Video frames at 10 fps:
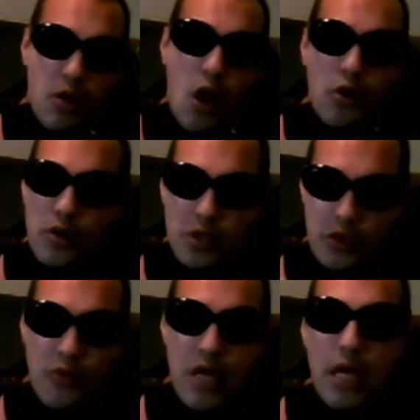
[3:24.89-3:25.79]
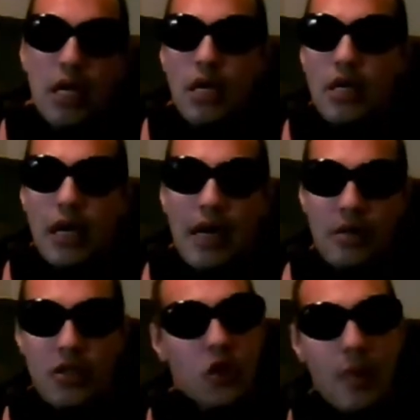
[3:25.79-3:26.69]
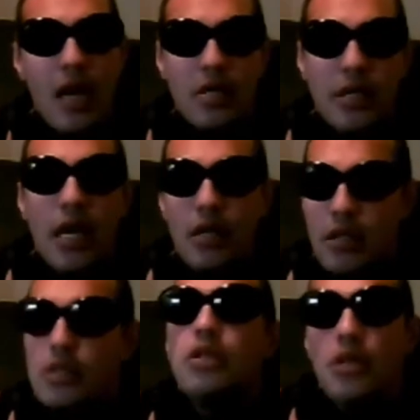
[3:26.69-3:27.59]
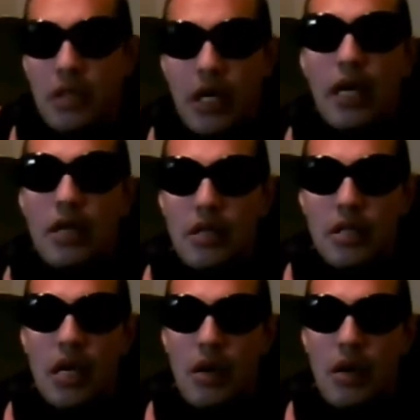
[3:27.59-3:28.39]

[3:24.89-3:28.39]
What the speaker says: all those three kind of just smashed together. And